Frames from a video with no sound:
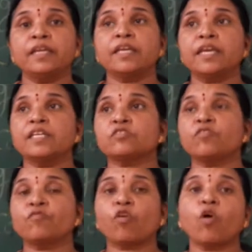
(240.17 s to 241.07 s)
in case
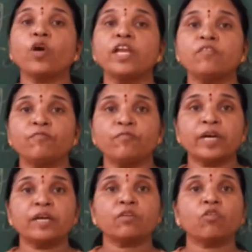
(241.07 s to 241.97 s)
of oil
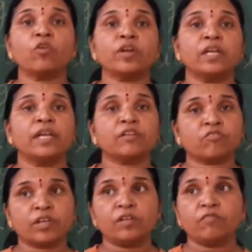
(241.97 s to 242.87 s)
fire or
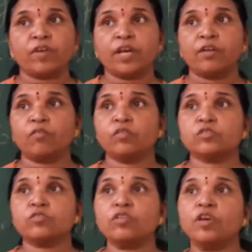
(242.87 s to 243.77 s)
electrical fire
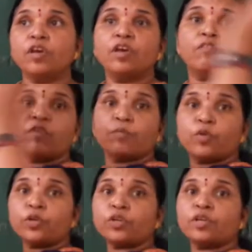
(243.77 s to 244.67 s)
also, we
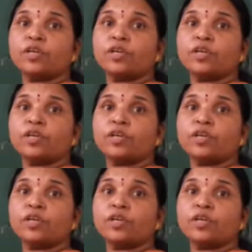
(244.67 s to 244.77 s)
put